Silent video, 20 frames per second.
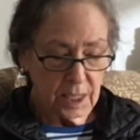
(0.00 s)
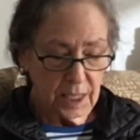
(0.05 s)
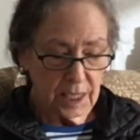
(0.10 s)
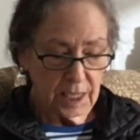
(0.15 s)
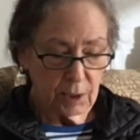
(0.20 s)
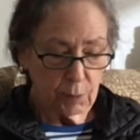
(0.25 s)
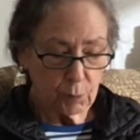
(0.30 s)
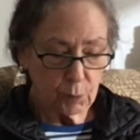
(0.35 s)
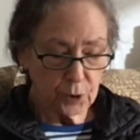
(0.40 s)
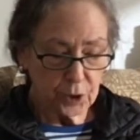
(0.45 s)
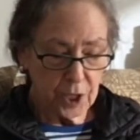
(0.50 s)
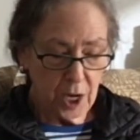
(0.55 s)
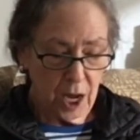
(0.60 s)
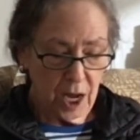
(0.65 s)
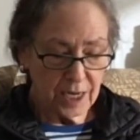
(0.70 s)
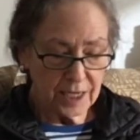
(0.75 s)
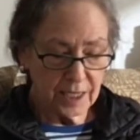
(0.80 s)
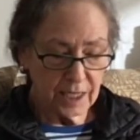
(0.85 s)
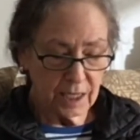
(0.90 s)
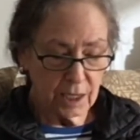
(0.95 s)
He will
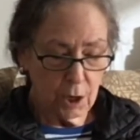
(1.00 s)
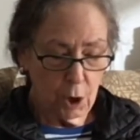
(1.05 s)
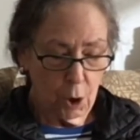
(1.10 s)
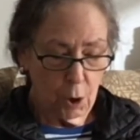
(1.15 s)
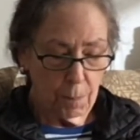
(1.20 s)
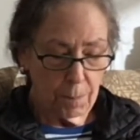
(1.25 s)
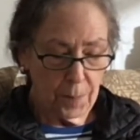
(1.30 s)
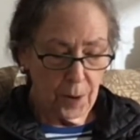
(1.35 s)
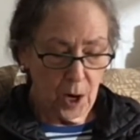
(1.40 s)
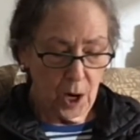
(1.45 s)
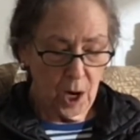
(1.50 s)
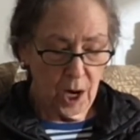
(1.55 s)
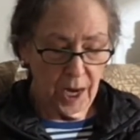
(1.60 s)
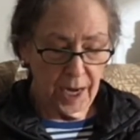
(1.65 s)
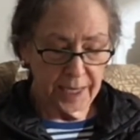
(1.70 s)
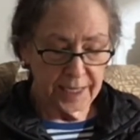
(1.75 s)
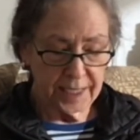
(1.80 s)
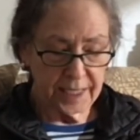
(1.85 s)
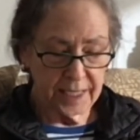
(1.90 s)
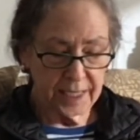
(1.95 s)
not go
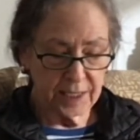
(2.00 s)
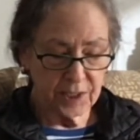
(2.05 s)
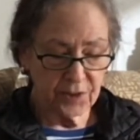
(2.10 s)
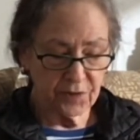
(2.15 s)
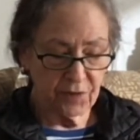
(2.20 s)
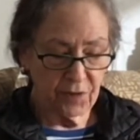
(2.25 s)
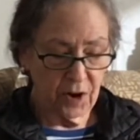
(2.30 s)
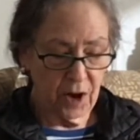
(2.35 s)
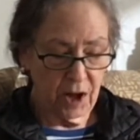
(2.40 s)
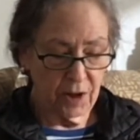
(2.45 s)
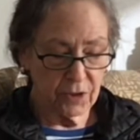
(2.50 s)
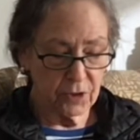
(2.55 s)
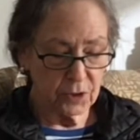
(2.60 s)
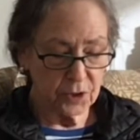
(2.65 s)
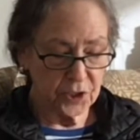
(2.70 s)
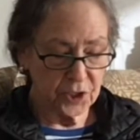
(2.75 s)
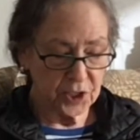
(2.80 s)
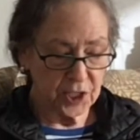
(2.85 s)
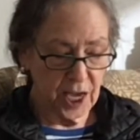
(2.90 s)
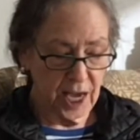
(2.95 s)
behind his
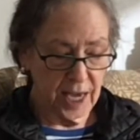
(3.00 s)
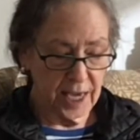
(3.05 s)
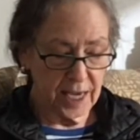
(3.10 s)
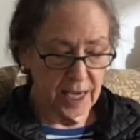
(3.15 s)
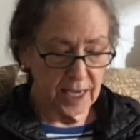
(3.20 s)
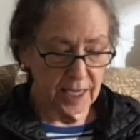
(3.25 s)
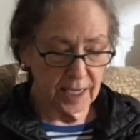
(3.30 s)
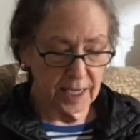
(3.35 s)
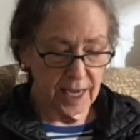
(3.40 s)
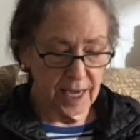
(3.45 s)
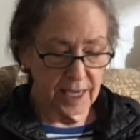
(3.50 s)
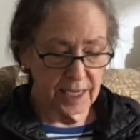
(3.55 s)
father's saying,